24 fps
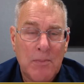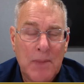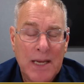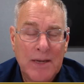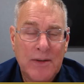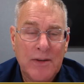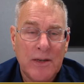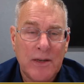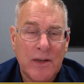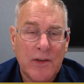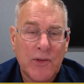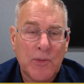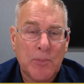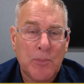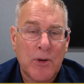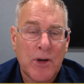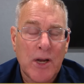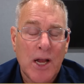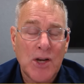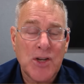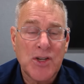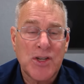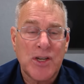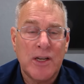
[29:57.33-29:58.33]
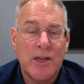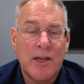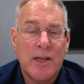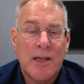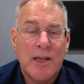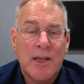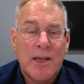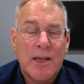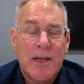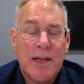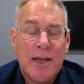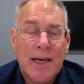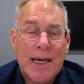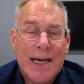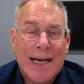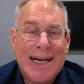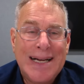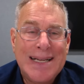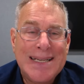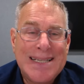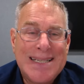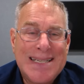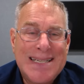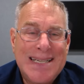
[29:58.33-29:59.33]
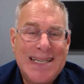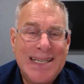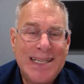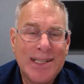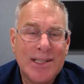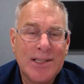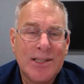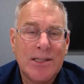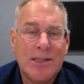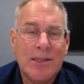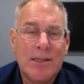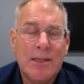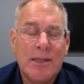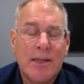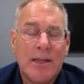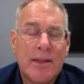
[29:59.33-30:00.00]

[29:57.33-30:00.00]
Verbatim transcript: maintenance production until